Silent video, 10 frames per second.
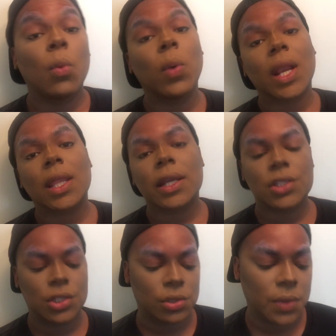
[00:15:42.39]
What I like
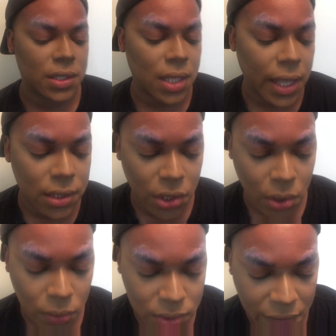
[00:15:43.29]
to do, because I like,
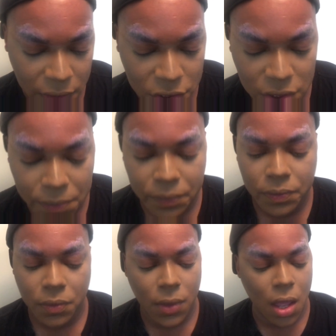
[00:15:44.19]
definition,
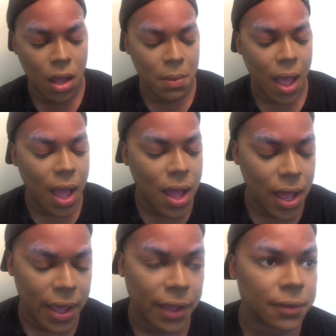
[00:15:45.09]

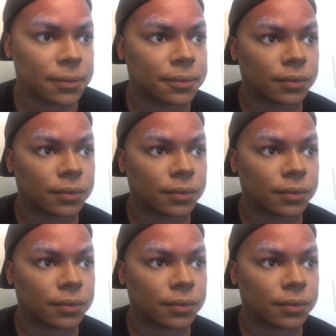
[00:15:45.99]
I